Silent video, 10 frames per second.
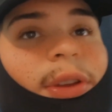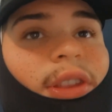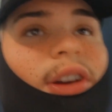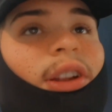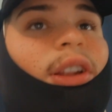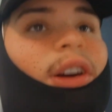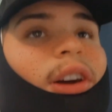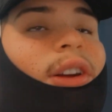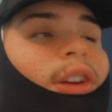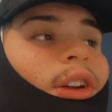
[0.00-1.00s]
done a
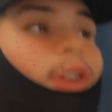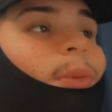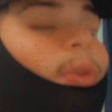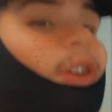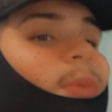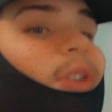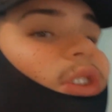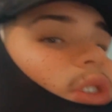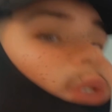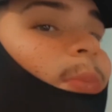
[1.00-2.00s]
lot. Pretty
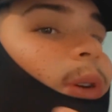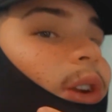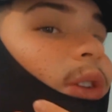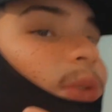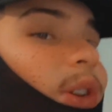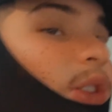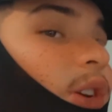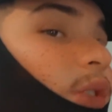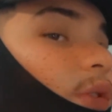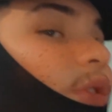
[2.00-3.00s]
much your body creates
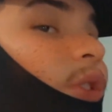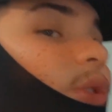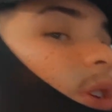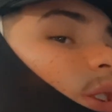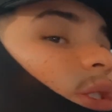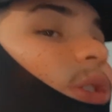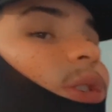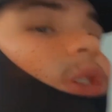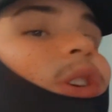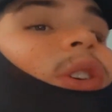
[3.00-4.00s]
like a fluid.
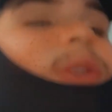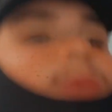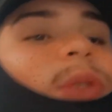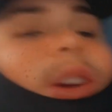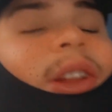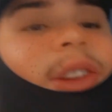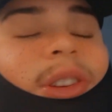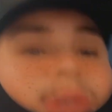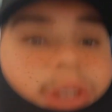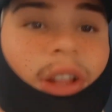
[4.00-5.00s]
So when
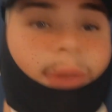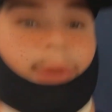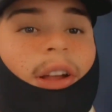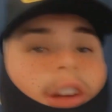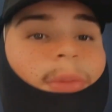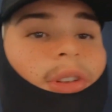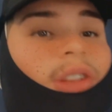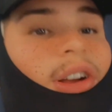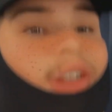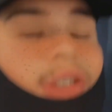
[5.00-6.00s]
she was telling me how to
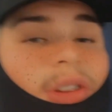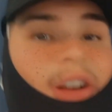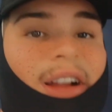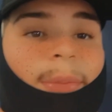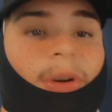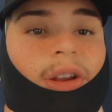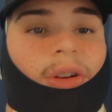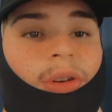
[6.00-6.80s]
massage, so I bought an